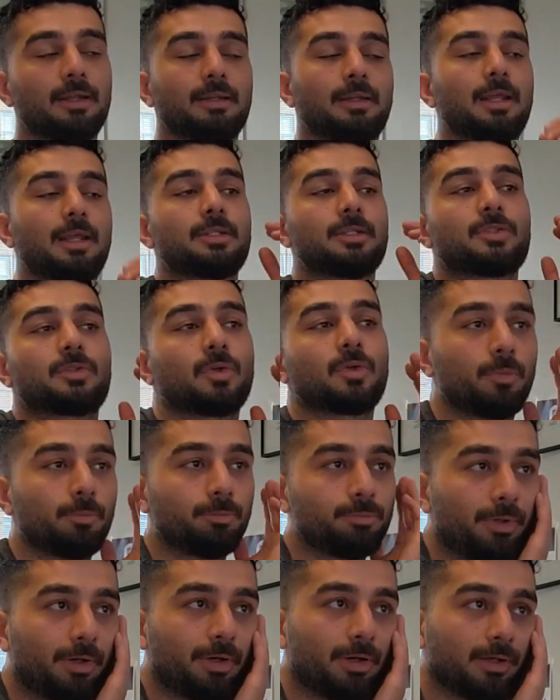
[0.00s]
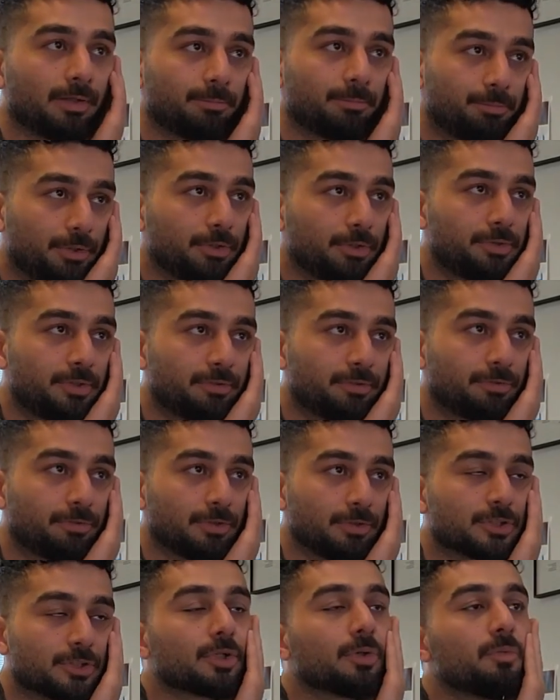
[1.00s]
That's so
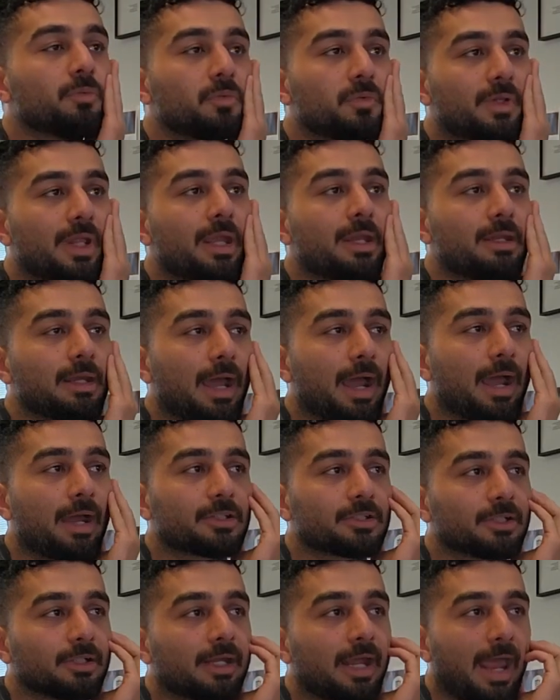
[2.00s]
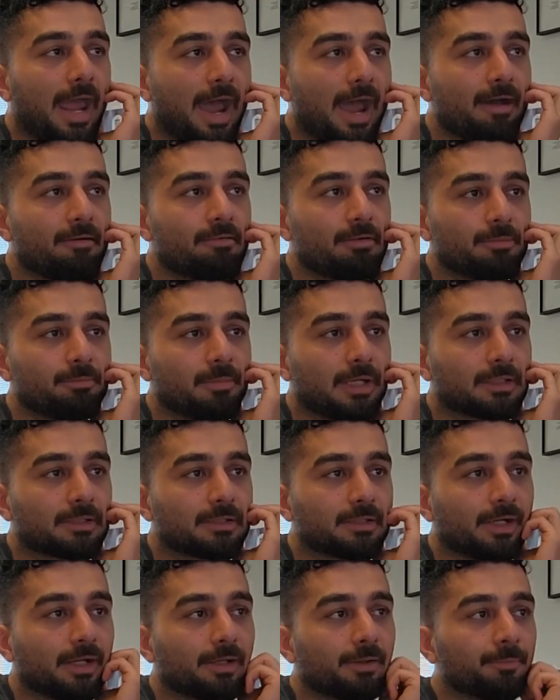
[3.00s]
beautiful. So they actually have a
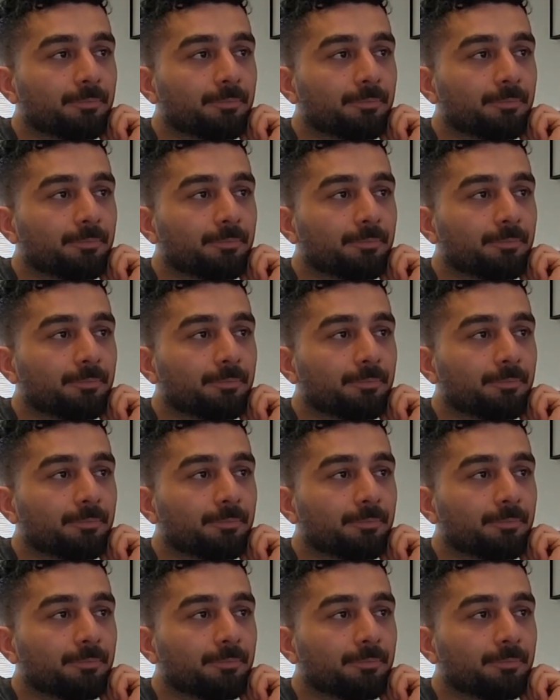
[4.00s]
metric.